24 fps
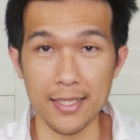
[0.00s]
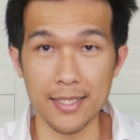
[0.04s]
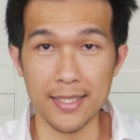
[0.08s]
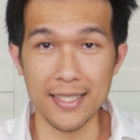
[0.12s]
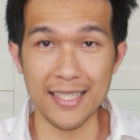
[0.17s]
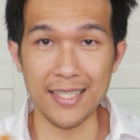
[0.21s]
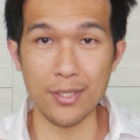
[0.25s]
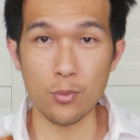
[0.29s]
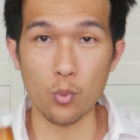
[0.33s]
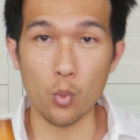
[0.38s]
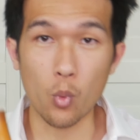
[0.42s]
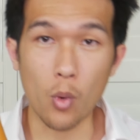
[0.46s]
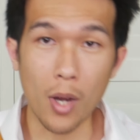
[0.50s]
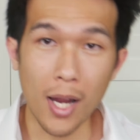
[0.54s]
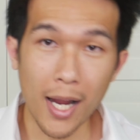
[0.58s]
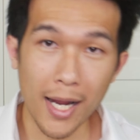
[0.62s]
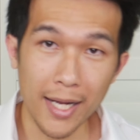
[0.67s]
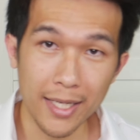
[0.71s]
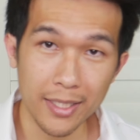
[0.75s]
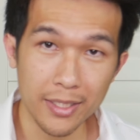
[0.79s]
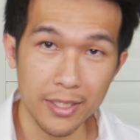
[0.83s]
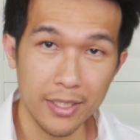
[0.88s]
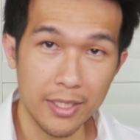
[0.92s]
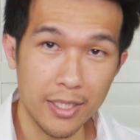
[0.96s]
see
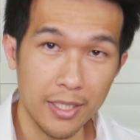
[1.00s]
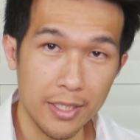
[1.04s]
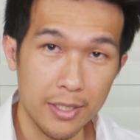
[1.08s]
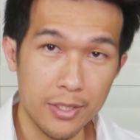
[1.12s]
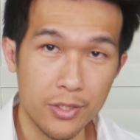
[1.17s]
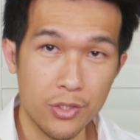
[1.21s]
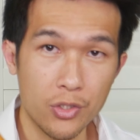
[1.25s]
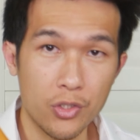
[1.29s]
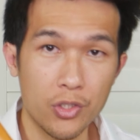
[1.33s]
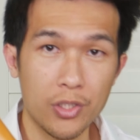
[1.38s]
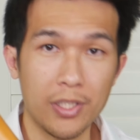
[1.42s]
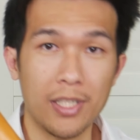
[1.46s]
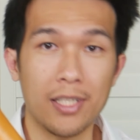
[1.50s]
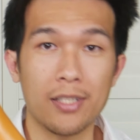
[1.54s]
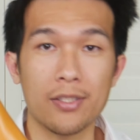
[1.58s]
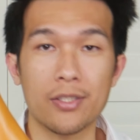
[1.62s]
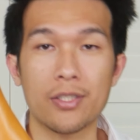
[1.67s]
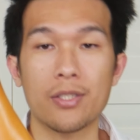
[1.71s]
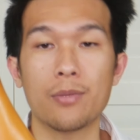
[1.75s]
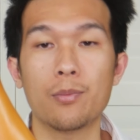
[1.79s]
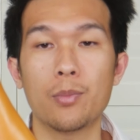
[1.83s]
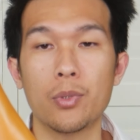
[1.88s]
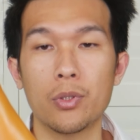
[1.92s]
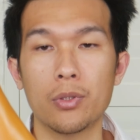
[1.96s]
why this
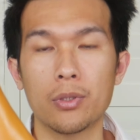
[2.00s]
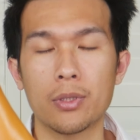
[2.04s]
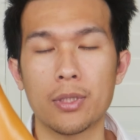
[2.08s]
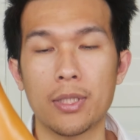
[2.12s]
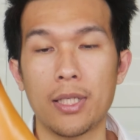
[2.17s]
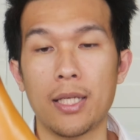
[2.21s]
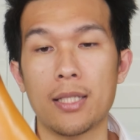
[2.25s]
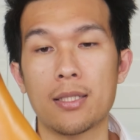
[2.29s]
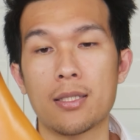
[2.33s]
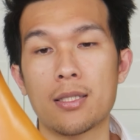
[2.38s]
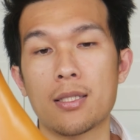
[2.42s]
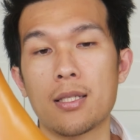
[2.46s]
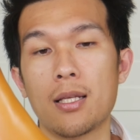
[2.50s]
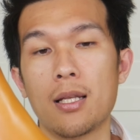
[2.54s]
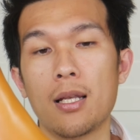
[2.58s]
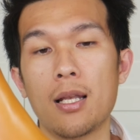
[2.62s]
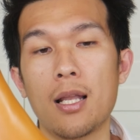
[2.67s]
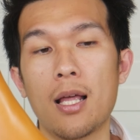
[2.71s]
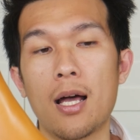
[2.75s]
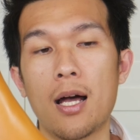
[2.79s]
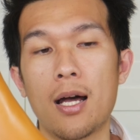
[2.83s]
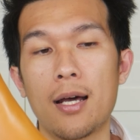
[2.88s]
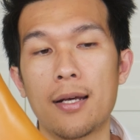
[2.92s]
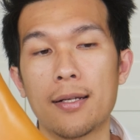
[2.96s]
Chelsea boot gets a
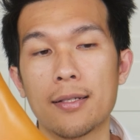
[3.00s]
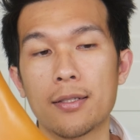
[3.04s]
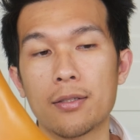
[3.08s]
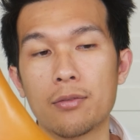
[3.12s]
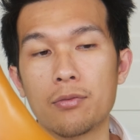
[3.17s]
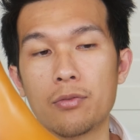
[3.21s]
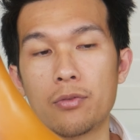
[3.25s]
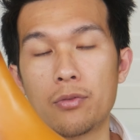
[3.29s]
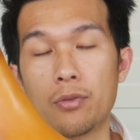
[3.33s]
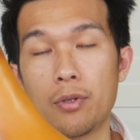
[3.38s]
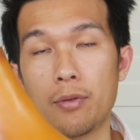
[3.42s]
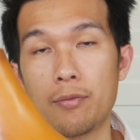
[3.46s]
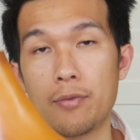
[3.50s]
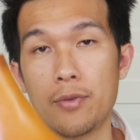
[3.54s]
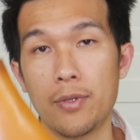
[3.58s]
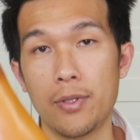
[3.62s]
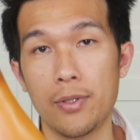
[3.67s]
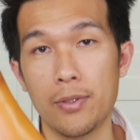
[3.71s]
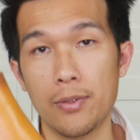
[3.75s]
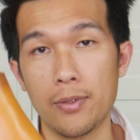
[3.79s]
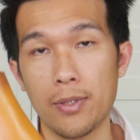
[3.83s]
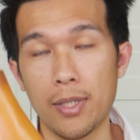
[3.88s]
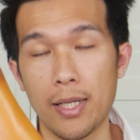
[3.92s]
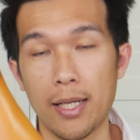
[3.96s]
lot of
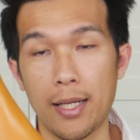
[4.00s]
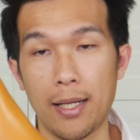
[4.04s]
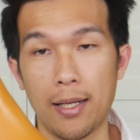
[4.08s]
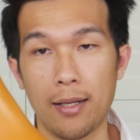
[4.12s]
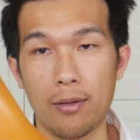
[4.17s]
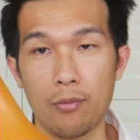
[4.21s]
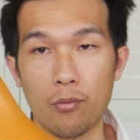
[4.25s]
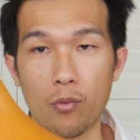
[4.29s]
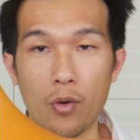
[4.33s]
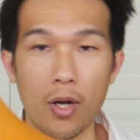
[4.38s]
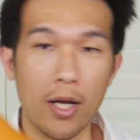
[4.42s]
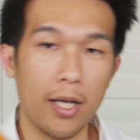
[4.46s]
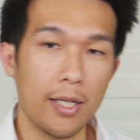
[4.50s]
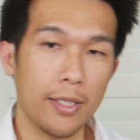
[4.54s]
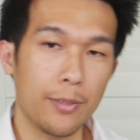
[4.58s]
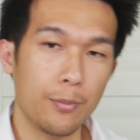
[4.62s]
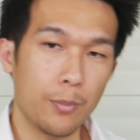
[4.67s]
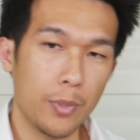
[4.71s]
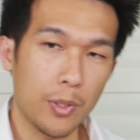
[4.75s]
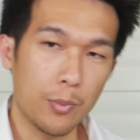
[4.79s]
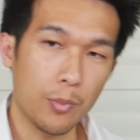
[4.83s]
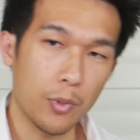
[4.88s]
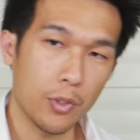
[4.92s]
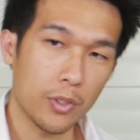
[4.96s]
review and why
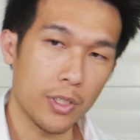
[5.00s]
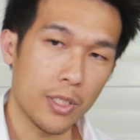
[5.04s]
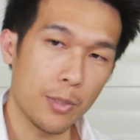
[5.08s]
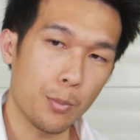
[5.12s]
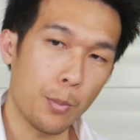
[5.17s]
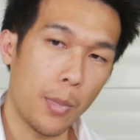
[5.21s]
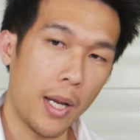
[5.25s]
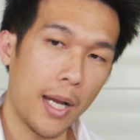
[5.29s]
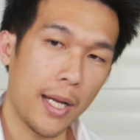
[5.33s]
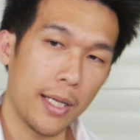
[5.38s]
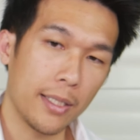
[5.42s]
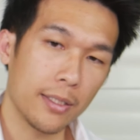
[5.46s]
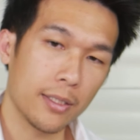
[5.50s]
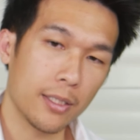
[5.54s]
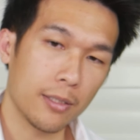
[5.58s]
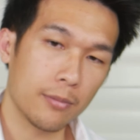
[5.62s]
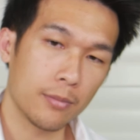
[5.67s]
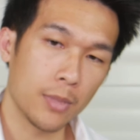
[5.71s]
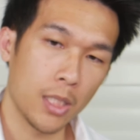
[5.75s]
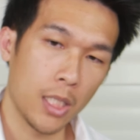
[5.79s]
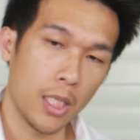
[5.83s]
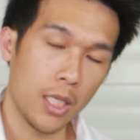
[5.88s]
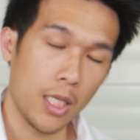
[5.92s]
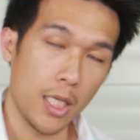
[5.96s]
people keep buying
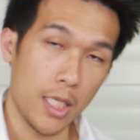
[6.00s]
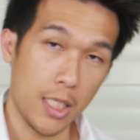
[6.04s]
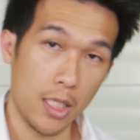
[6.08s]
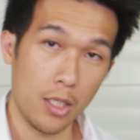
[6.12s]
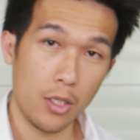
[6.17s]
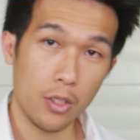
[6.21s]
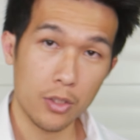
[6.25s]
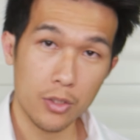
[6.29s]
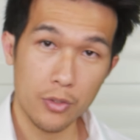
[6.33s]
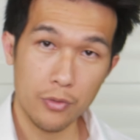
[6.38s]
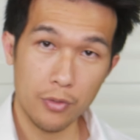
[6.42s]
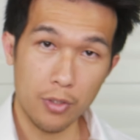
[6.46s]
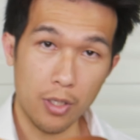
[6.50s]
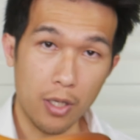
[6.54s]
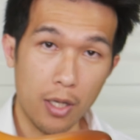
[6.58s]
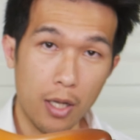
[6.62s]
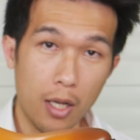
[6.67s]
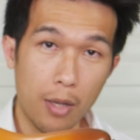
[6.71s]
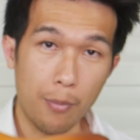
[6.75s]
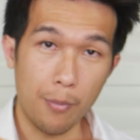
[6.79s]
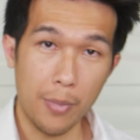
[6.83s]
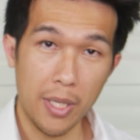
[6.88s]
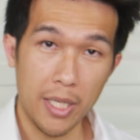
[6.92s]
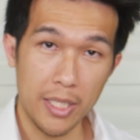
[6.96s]
them. It looks
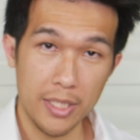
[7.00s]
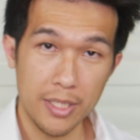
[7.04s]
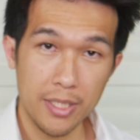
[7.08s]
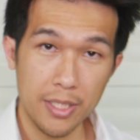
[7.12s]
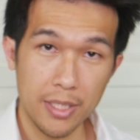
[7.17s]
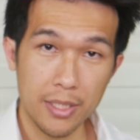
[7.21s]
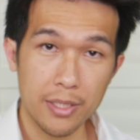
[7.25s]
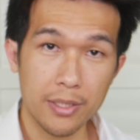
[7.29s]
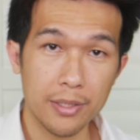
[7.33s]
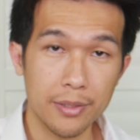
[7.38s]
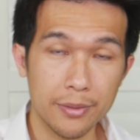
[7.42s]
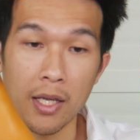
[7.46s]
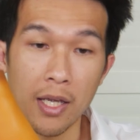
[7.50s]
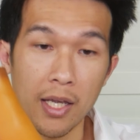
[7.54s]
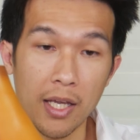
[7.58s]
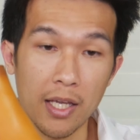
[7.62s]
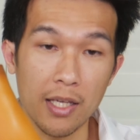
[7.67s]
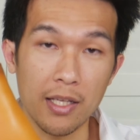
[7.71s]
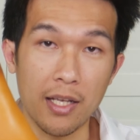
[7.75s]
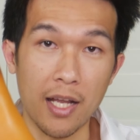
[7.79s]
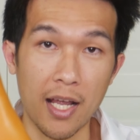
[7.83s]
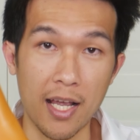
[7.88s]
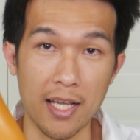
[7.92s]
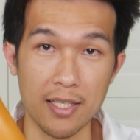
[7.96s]
amazing.
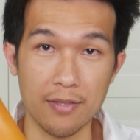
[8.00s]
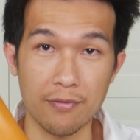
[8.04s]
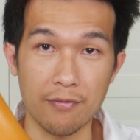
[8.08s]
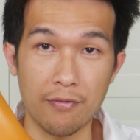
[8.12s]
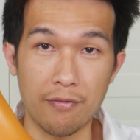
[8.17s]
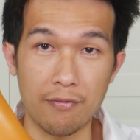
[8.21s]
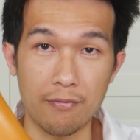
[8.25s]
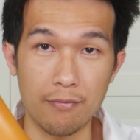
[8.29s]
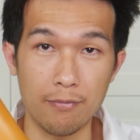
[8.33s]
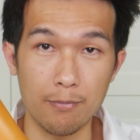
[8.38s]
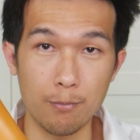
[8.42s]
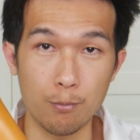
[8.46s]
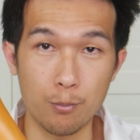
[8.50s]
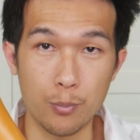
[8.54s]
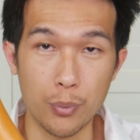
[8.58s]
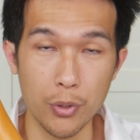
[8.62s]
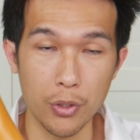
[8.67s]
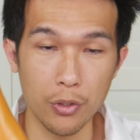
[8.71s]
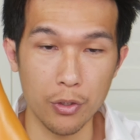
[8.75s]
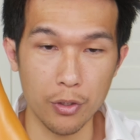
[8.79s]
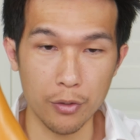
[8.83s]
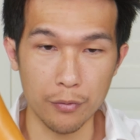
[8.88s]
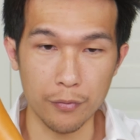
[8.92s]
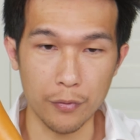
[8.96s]
It has
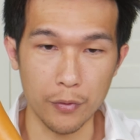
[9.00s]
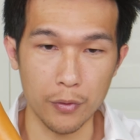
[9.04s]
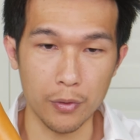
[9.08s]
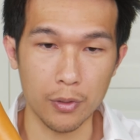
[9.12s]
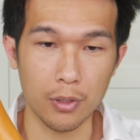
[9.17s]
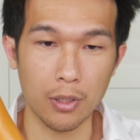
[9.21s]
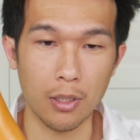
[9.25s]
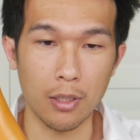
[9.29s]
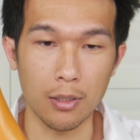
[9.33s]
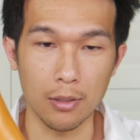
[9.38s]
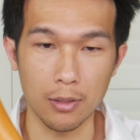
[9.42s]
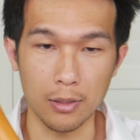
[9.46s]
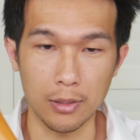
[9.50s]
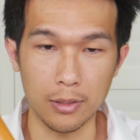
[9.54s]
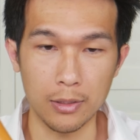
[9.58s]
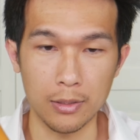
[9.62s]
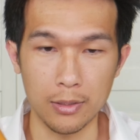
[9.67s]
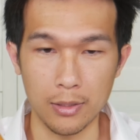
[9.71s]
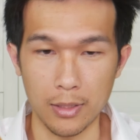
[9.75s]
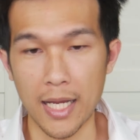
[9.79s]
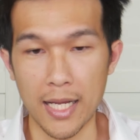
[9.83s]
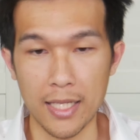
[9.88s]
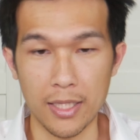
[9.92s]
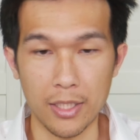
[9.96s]
beautiful color
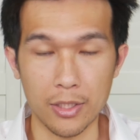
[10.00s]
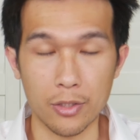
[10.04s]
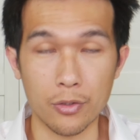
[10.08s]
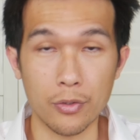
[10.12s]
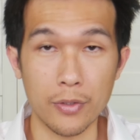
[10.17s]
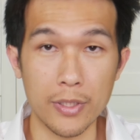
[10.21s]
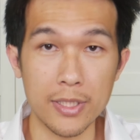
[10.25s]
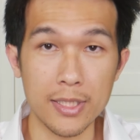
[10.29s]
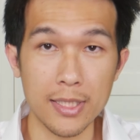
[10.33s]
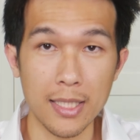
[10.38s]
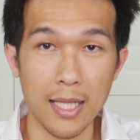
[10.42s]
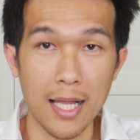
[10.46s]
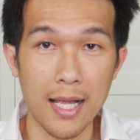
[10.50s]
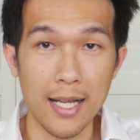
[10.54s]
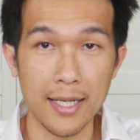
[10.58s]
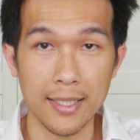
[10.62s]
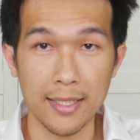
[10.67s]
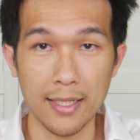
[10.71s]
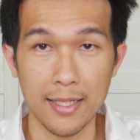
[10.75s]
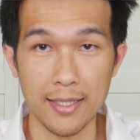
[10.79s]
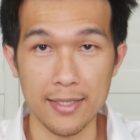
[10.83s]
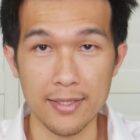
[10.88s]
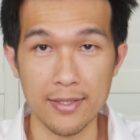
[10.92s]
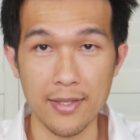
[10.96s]
and the crease line
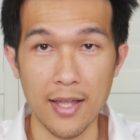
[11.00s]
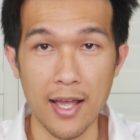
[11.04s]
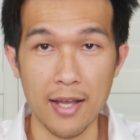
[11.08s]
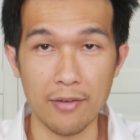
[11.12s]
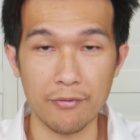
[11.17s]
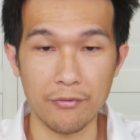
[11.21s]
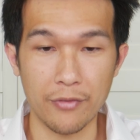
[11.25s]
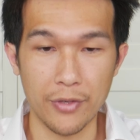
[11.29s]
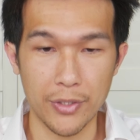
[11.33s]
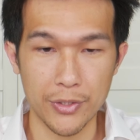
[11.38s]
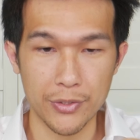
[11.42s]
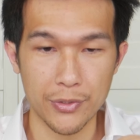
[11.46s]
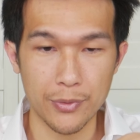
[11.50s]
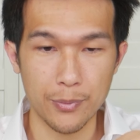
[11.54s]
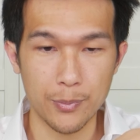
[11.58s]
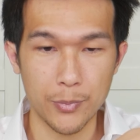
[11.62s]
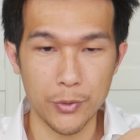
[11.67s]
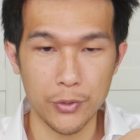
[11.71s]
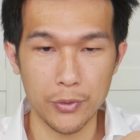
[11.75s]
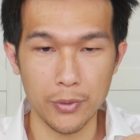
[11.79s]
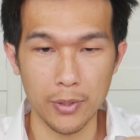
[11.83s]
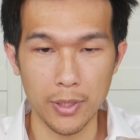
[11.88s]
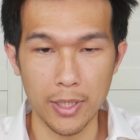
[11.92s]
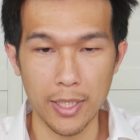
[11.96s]
is not
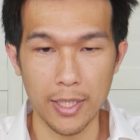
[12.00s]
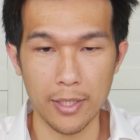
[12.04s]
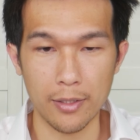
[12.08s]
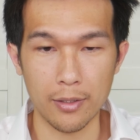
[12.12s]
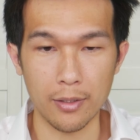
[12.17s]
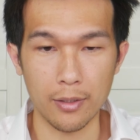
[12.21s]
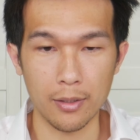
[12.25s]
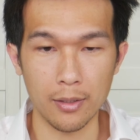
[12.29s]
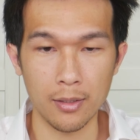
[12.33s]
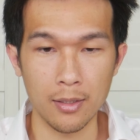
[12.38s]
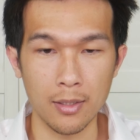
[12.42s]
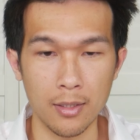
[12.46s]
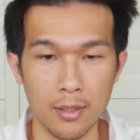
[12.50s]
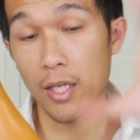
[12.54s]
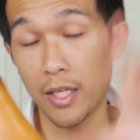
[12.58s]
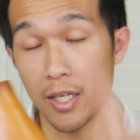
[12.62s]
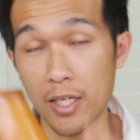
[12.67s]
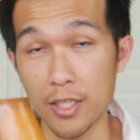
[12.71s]
visible at all. It